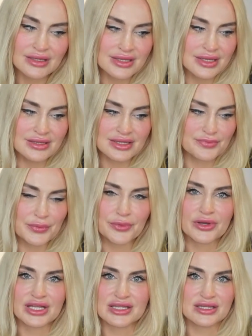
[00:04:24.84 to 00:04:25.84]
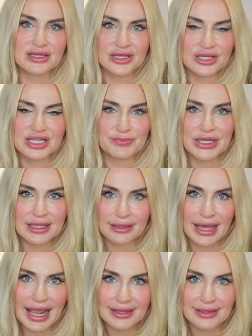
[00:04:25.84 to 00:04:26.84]
Since people could speak
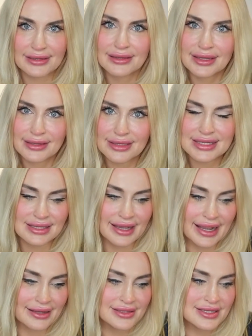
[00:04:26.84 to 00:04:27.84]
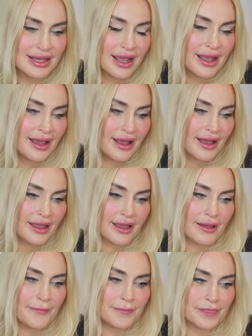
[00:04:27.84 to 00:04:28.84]
Latin in these lands.
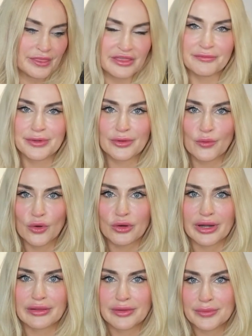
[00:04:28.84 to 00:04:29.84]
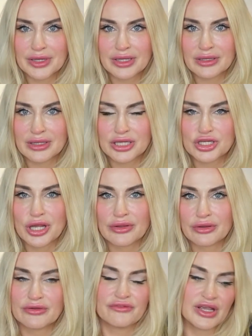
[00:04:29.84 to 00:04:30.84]
They've been at war. They've been killing each
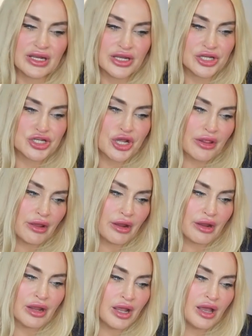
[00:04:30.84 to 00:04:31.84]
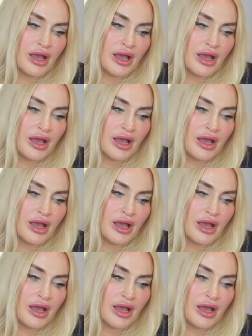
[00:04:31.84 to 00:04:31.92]
other, invading each other.